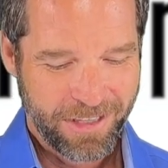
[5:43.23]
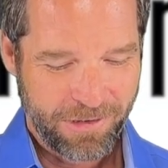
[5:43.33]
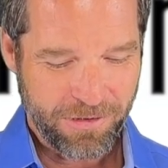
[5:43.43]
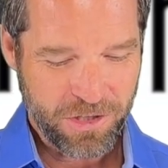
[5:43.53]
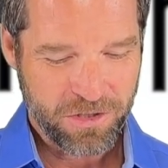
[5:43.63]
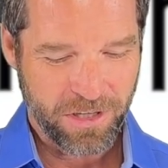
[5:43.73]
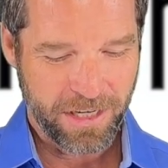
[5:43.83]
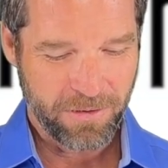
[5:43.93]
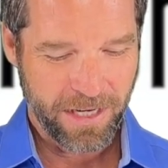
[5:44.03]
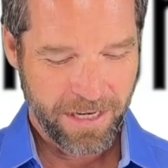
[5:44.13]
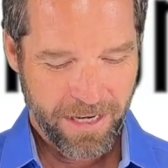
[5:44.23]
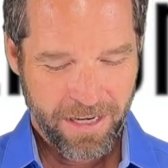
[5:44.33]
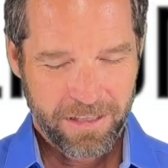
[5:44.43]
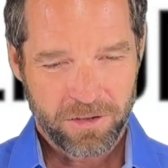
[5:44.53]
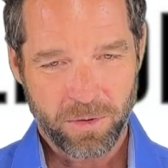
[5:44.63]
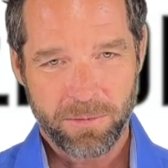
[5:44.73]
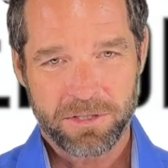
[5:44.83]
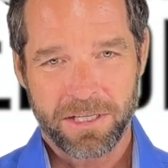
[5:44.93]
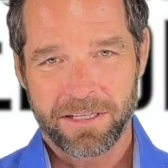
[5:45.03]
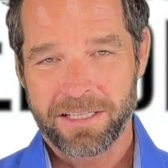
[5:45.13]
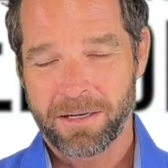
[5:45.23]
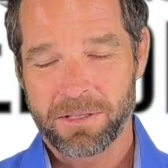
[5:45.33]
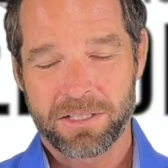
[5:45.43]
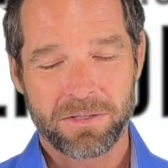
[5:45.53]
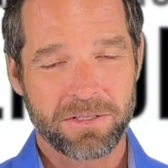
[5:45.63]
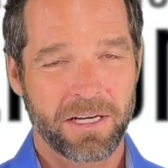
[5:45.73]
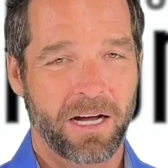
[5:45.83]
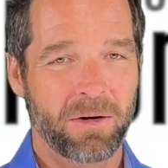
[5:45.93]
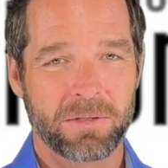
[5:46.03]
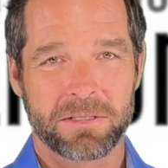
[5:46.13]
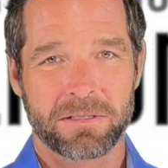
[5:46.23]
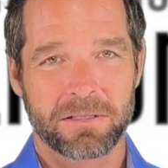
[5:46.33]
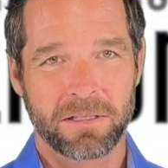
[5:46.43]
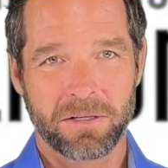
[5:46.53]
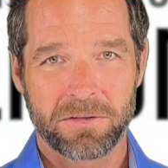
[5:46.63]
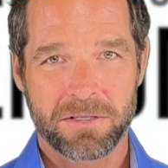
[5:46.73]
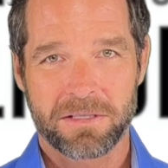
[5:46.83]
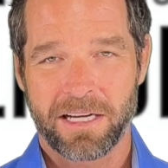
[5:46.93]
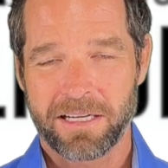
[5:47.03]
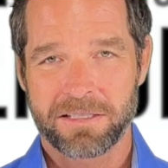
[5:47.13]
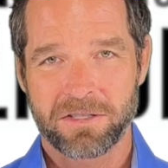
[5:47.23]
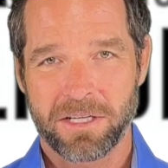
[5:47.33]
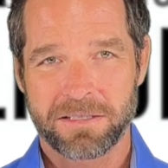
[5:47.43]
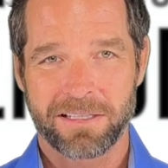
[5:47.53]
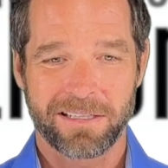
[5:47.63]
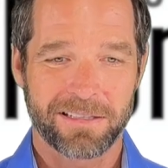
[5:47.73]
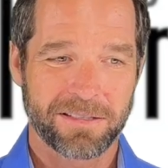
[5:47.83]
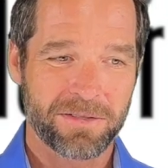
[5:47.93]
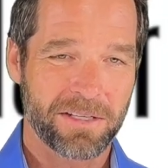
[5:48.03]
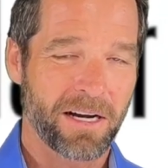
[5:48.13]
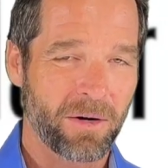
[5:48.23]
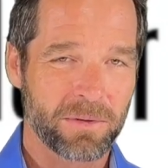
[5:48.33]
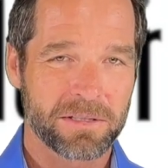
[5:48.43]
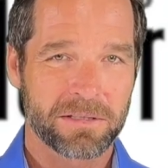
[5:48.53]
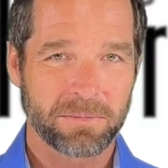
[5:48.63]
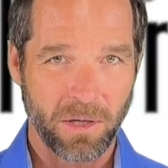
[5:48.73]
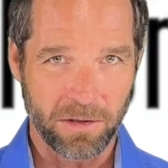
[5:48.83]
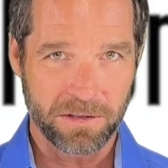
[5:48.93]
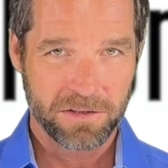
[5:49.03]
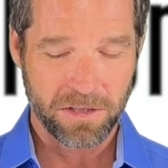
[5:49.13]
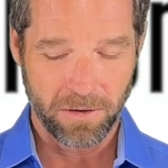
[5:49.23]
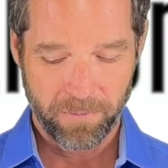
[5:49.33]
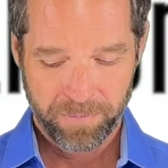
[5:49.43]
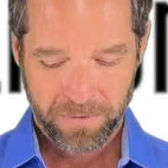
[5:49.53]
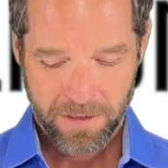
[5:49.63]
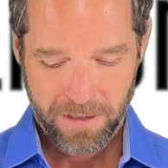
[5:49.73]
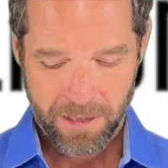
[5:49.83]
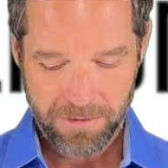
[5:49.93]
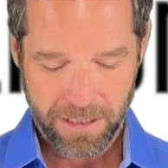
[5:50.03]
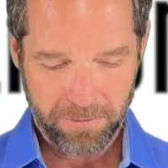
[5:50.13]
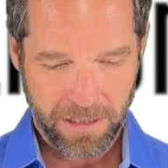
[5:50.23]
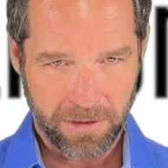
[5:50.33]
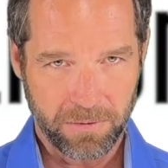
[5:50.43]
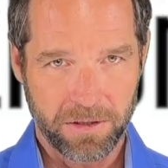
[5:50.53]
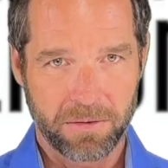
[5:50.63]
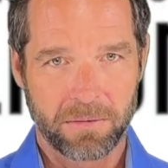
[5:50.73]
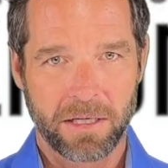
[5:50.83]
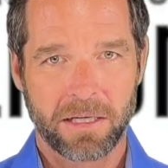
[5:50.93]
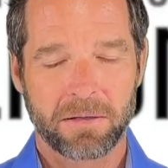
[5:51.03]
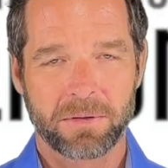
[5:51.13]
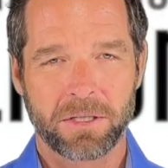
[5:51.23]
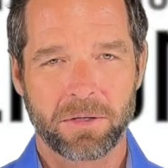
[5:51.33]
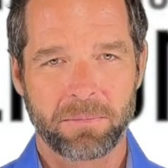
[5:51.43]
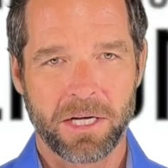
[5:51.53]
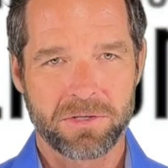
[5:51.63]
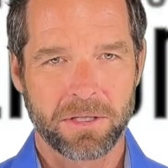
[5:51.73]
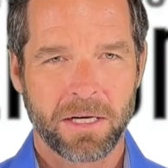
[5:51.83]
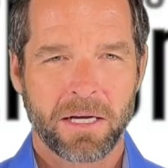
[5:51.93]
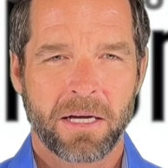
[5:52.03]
first try rate. The 20% of the time, it's usually always the girths that gets adjusted, and it's usually always smaller. So keep that in mind when you go to measure it.